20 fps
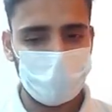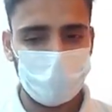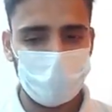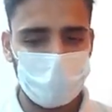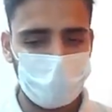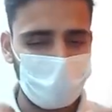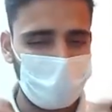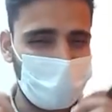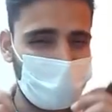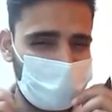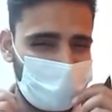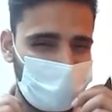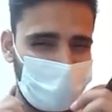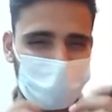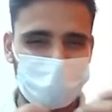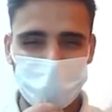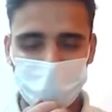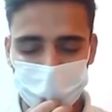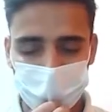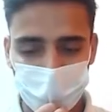we can say
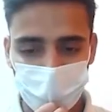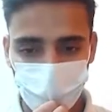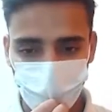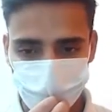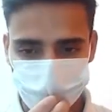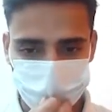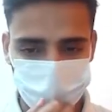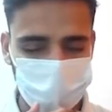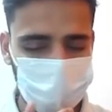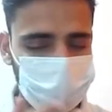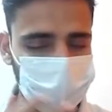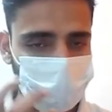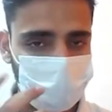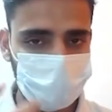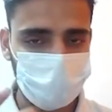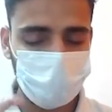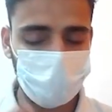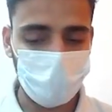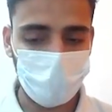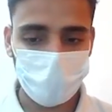exception cases,
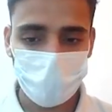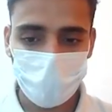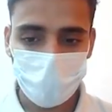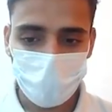exception not,